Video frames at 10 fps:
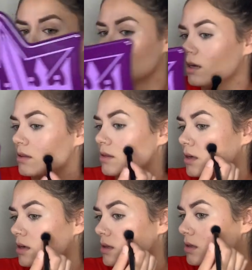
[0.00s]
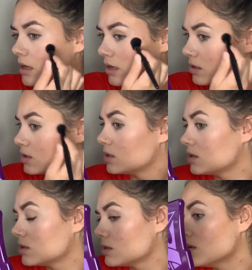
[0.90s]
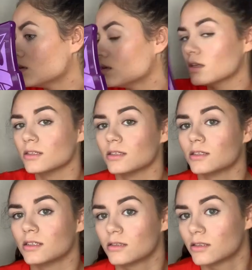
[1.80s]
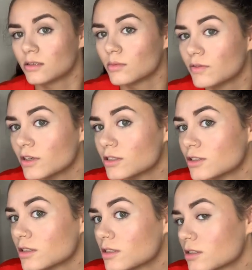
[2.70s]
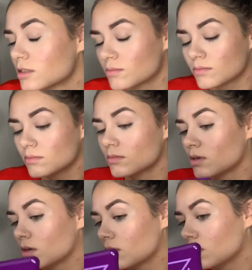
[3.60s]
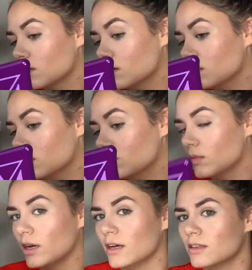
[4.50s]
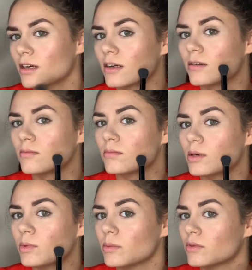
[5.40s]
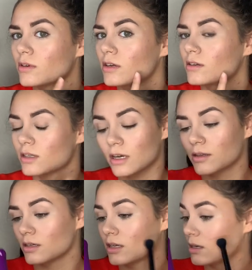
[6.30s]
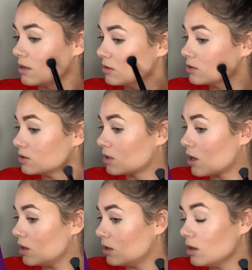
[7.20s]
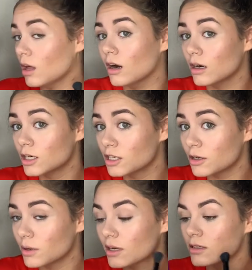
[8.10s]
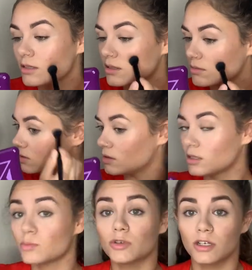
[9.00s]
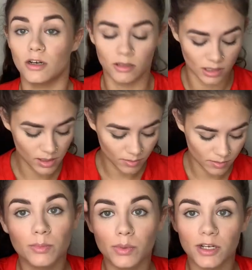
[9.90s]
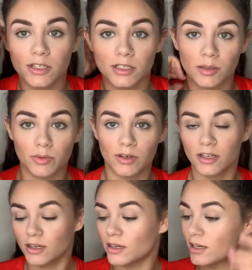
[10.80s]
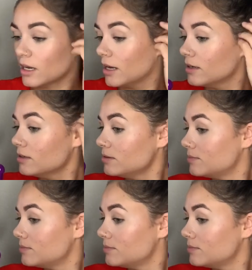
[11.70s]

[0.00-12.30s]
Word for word: I think that this is not doing my face justice. I had like a pimple here and I think that color just clung to it. So that's pretty ugly. Pretty disappointed again.